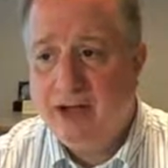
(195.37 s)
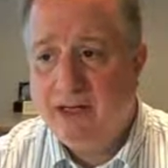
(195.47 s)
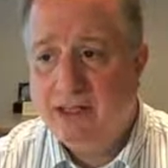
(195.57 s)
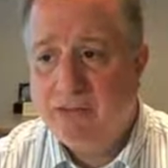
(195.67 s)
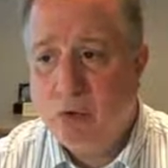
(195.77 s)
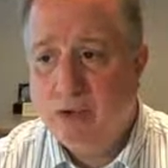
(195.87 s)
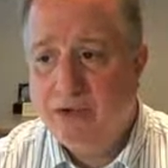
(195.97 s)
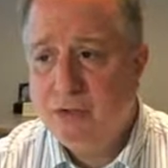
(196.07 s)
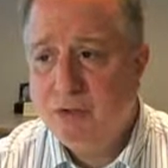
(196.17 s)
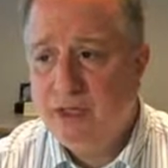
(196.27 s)
It's important
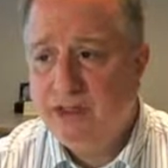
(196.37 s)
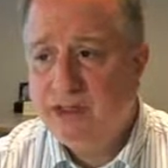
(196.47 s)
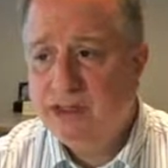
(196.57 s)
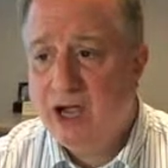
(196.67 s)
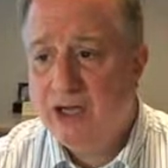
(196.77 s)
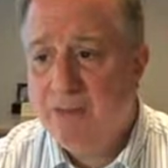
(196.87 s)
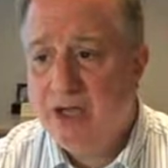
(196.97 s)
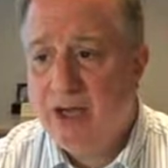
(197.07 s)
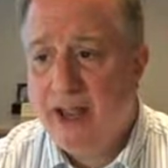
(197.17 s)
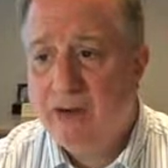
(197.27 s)
to read this
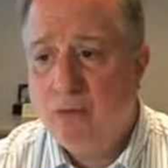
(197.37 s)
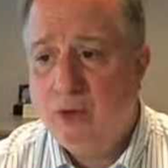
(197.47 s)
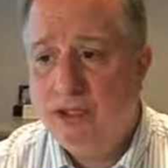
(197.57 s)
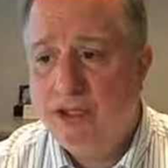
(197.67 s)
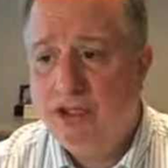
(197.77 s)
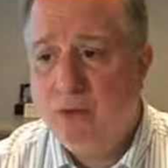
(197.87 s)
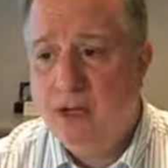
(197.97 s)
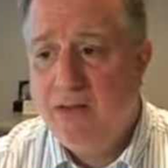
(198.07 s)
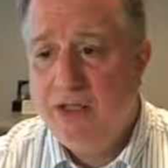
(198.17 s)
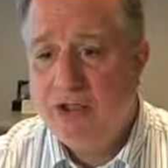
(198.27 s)
document and what to do in
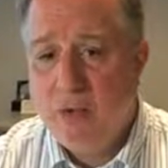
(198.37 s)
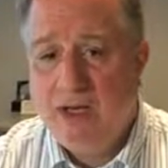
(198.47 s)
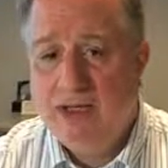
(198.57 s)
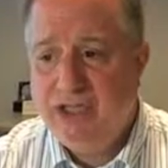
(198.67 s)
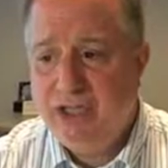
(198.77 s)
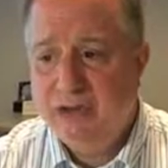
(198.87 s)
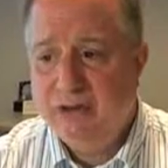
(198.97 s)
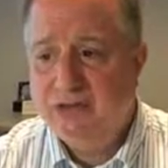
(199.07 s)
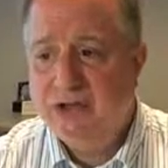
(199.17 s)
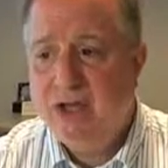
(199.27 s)
between tiers,